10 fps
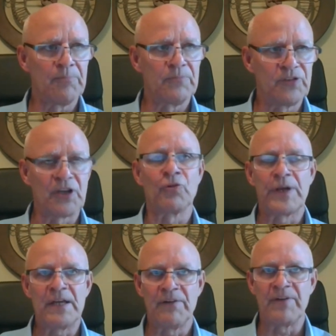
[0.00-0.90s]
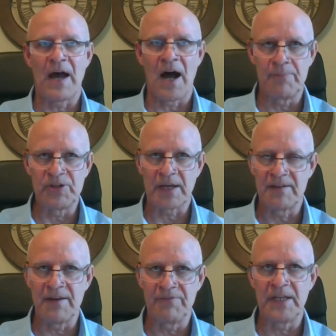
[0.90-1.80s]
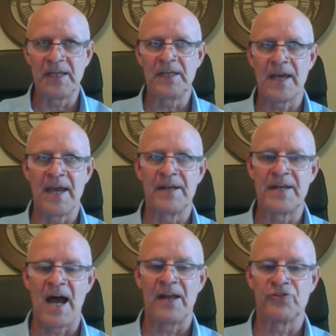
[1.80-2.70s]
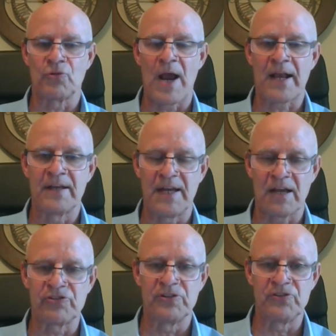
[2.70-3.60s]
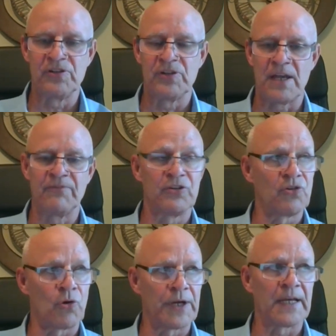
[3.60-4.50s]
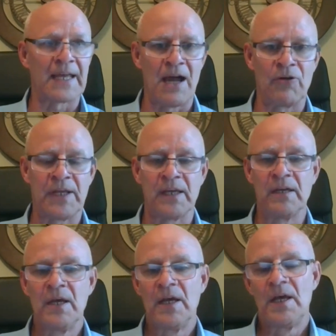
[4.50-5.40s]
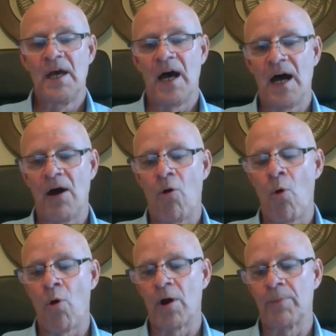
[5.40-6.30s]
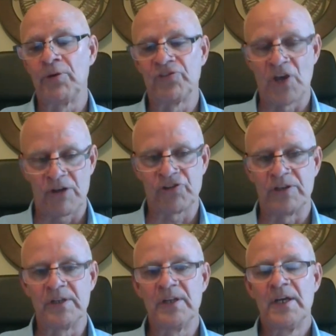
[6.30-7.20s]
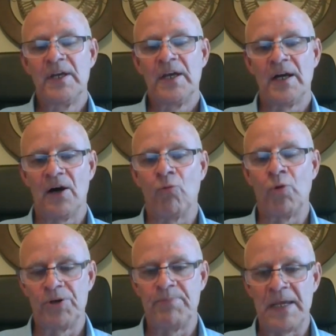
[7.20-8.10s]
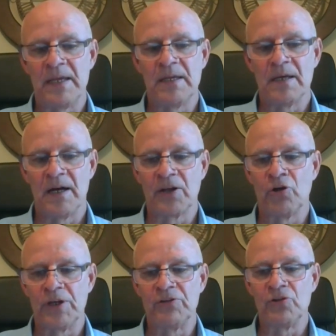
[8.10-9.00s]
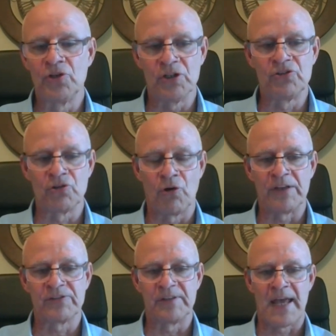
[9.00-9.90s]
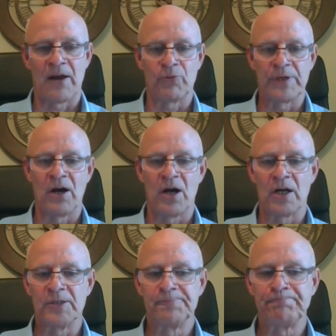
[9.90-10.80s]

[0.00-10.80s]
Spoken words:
degree of objectivity and not direct connection to inventory accounting or possession would be a good choice in that regard.